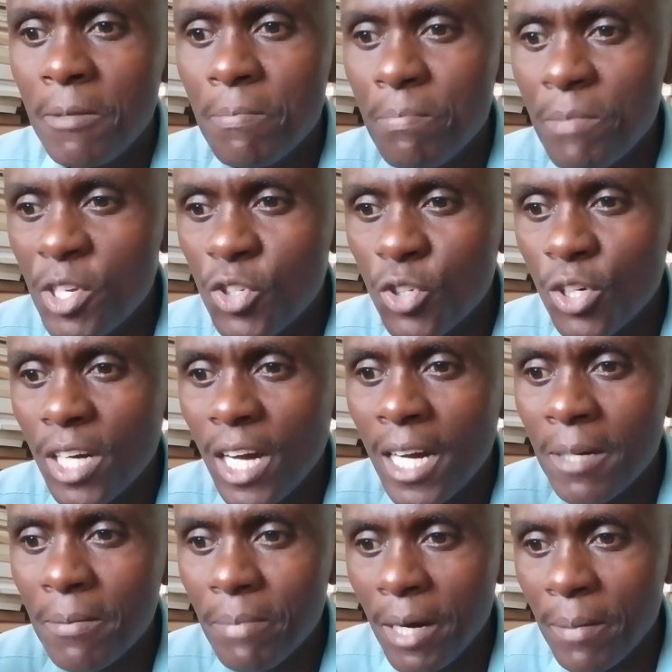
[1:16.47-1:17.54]
mission
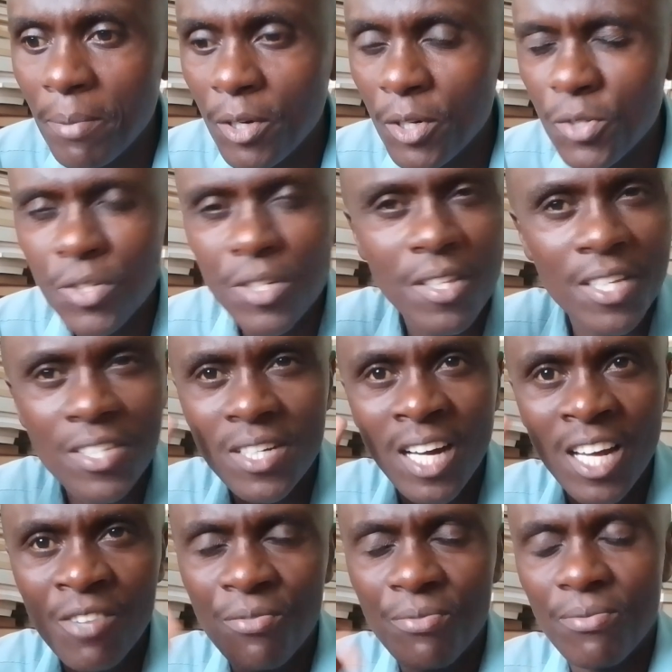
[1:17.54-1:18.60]
and purpose in this
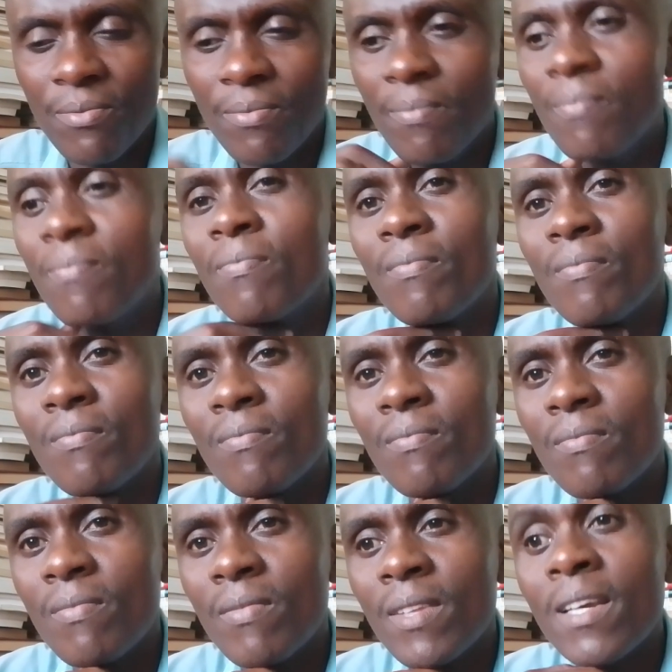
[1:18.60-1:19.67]
life.
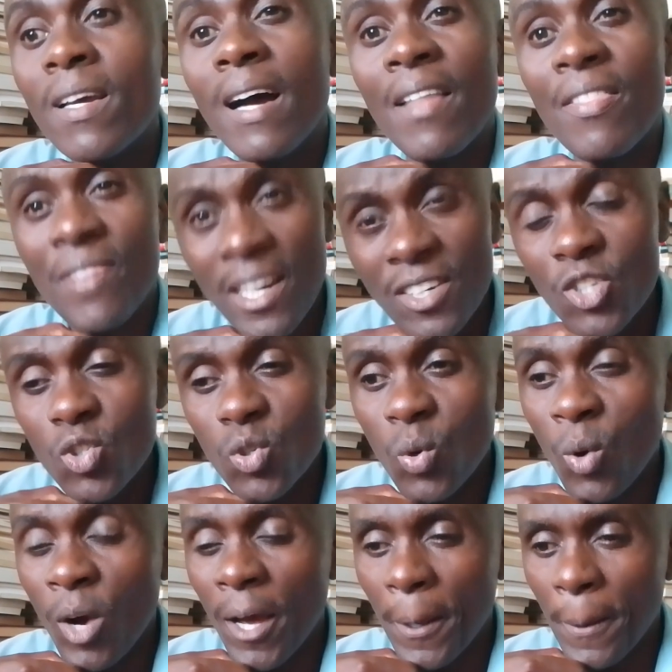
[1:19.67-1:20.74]
And that is
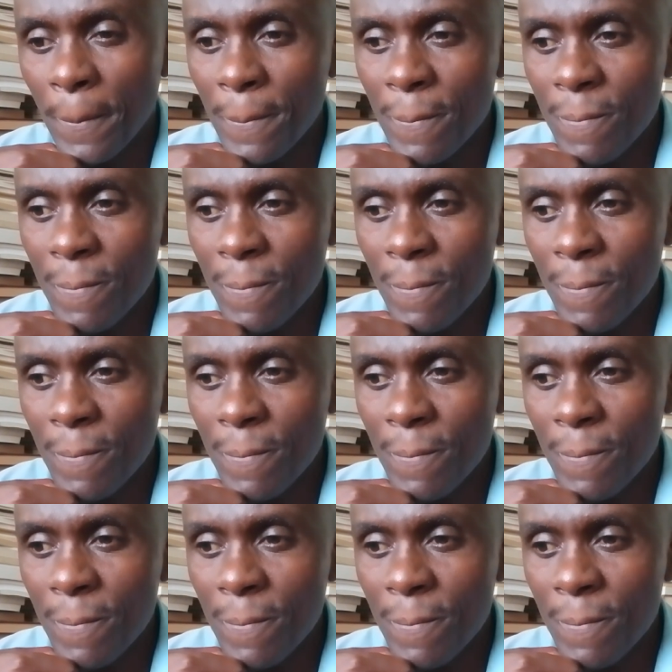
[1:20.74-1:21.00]
why